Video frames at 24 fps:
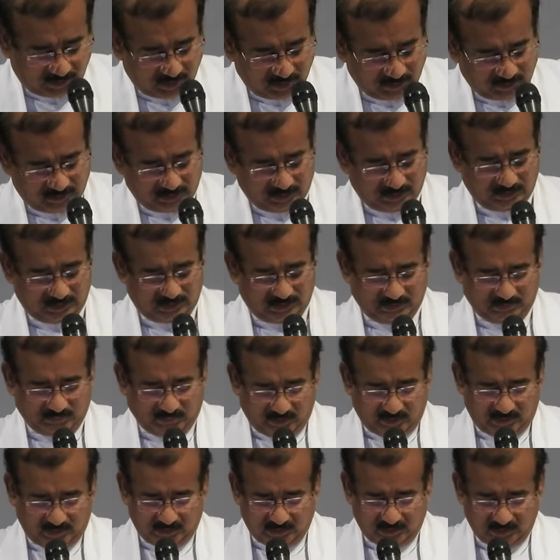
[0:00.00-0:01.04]

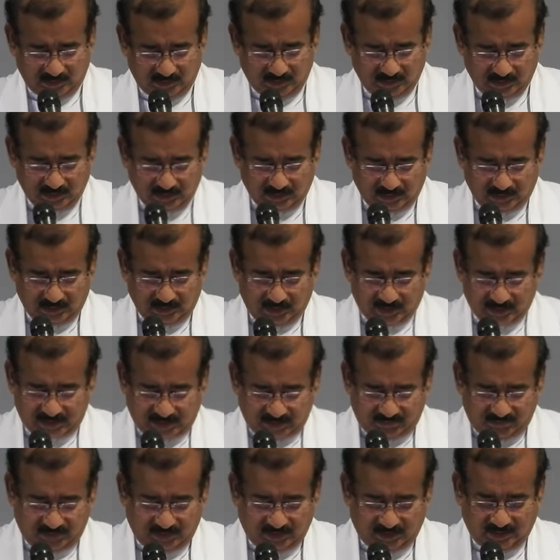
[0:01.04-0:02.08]
And Paul
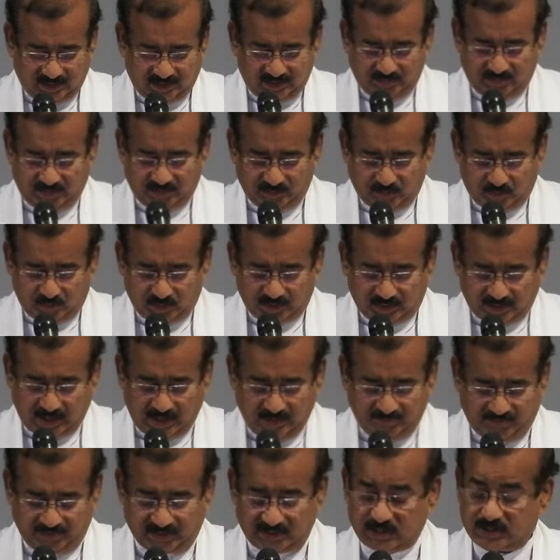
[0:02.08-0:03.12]
is giving even more
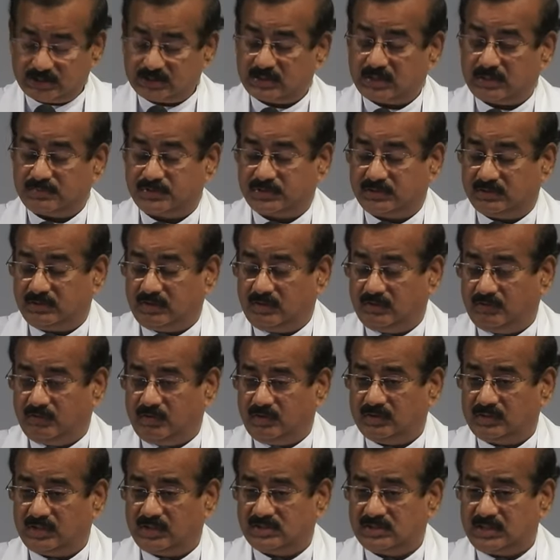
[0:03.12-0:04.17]
graphic description of
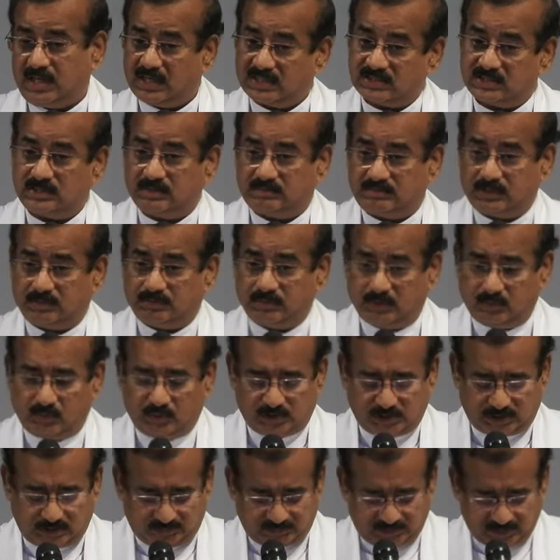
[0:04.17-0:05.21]
what is acceptable
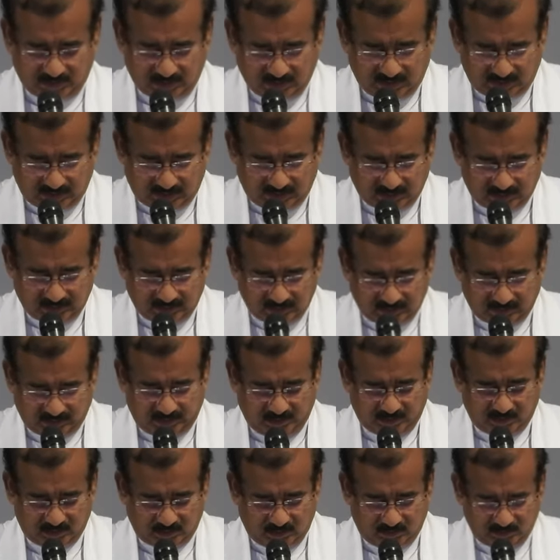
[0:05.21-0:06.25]
worship to God
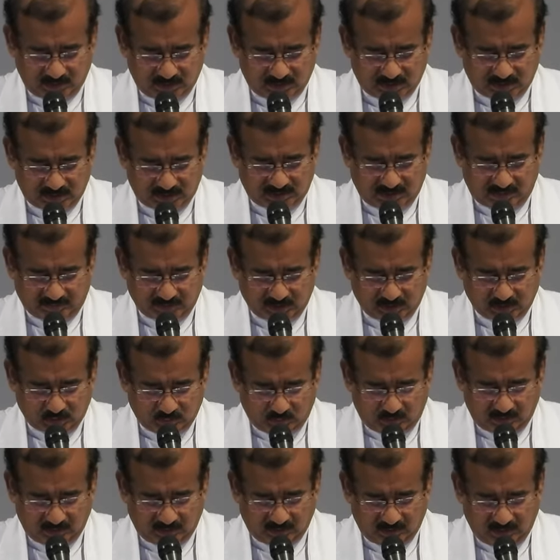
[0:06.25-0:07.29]
in Romans chapter
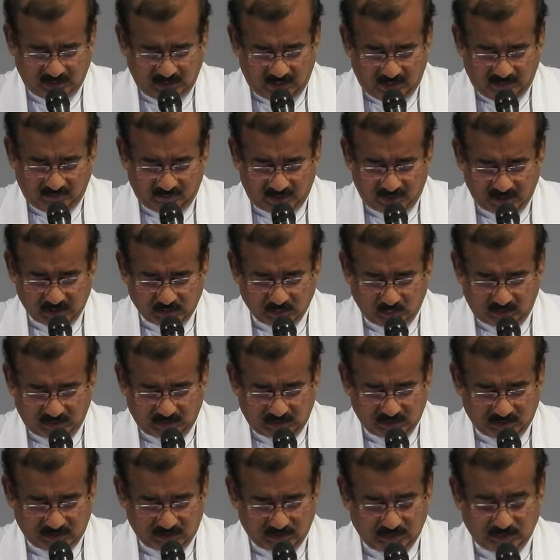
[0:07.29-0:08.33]
12, verse
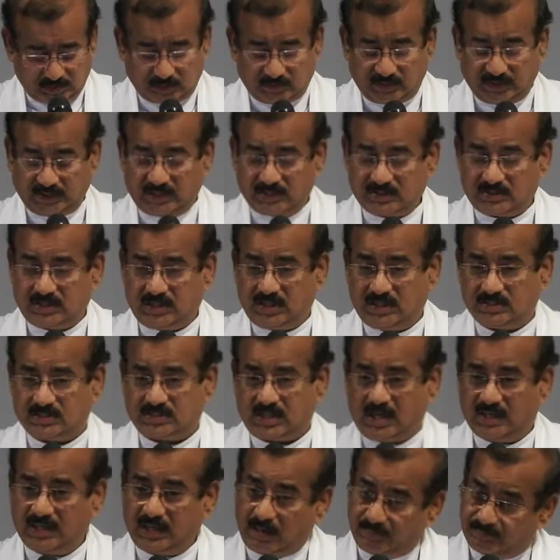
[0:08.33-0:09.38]
1 and 2, when he
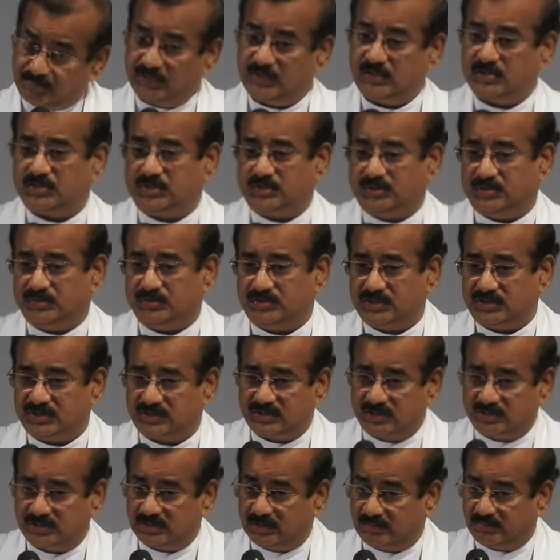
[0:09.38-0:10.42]
says, I appeal to you,
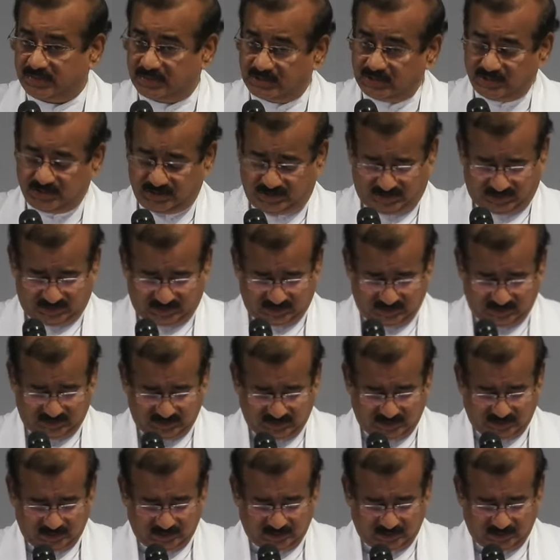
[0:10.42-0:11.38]
sisters and brothers,